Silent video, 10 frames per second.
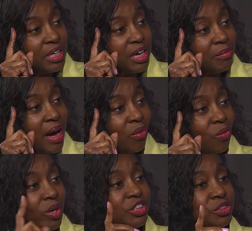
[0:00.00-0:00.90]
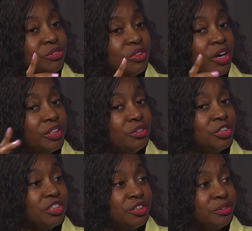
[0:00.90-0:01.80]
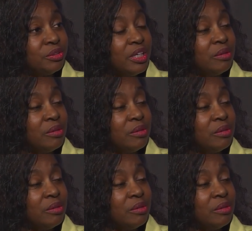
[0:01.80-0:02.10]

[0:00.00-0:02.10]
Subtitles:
about what you thought you should do,